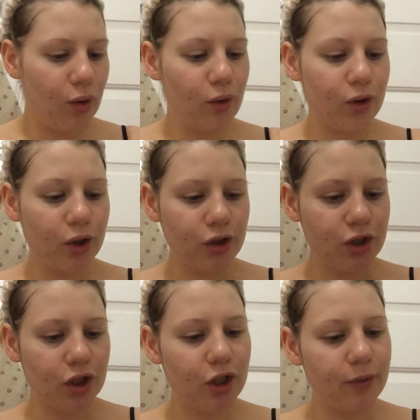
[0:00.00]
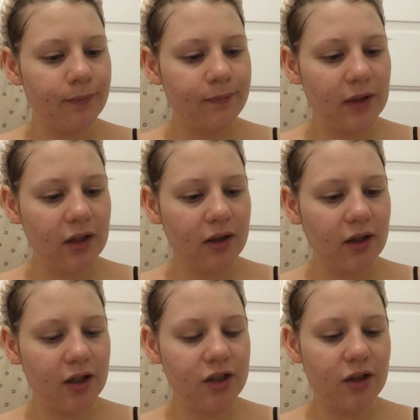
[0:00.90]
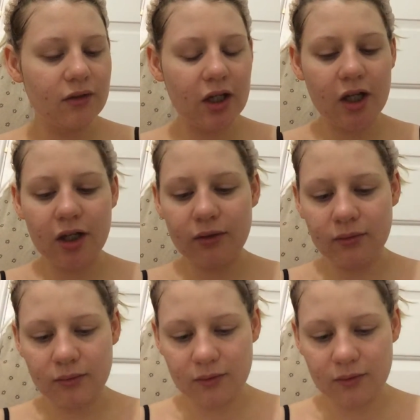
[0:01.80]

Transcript: or could you? I don't know.